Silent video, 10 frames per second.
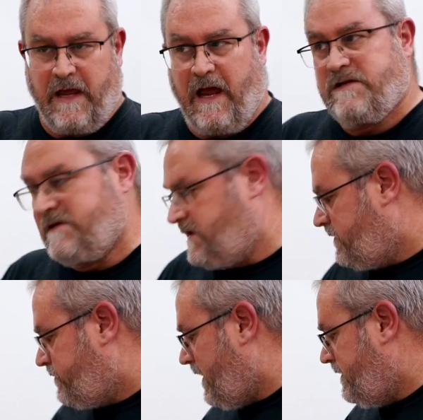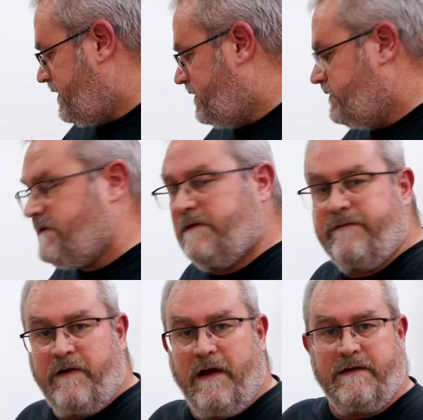Actually, they were probably glued to the
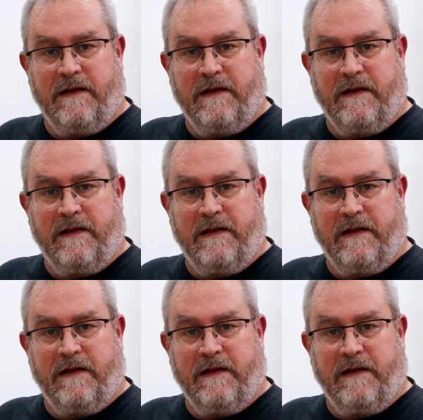front,